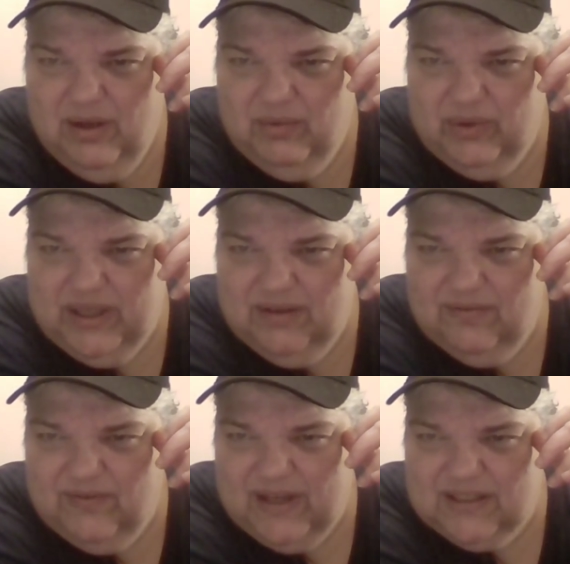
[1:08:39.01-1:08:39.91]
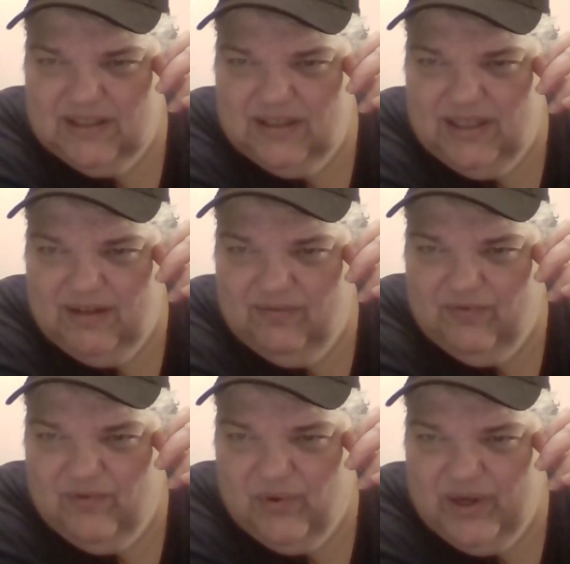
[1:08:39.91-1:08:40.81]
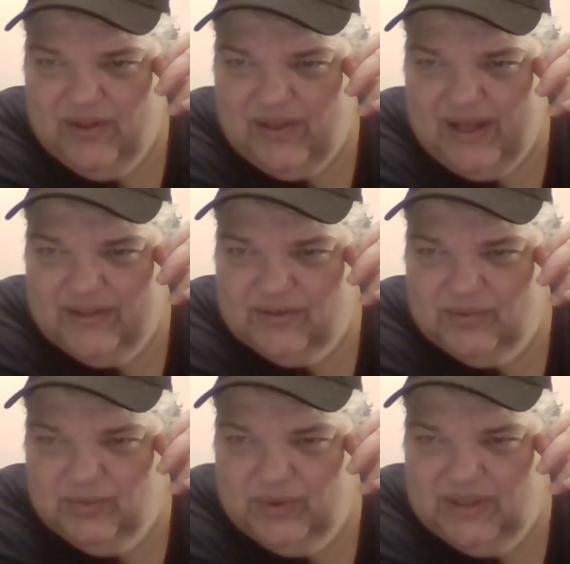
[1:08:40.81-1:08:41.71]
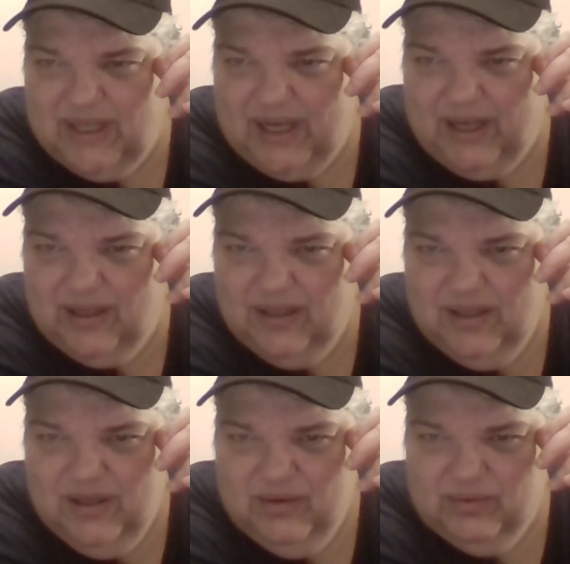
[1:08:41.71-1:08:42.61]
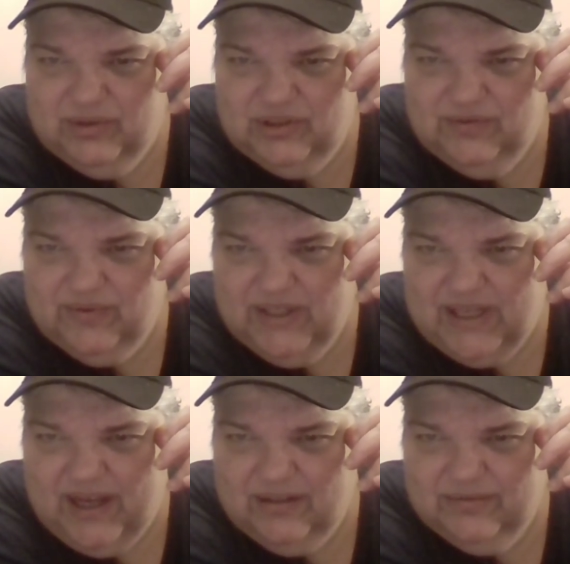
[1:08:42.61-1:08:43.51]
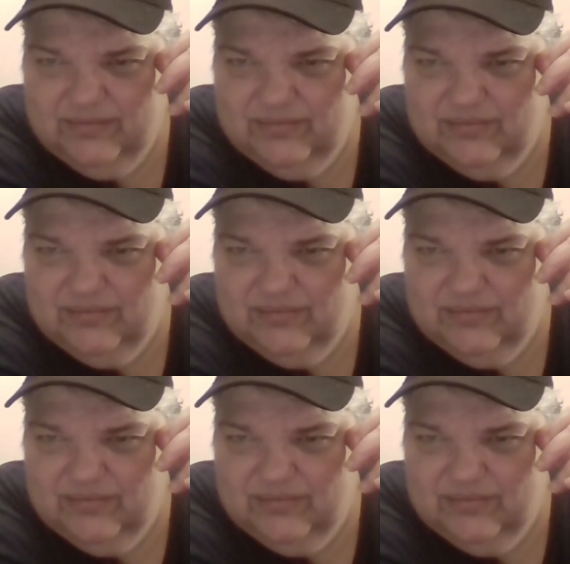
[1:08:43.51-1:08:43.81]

will get infected and 40,000 would die, would you freak out?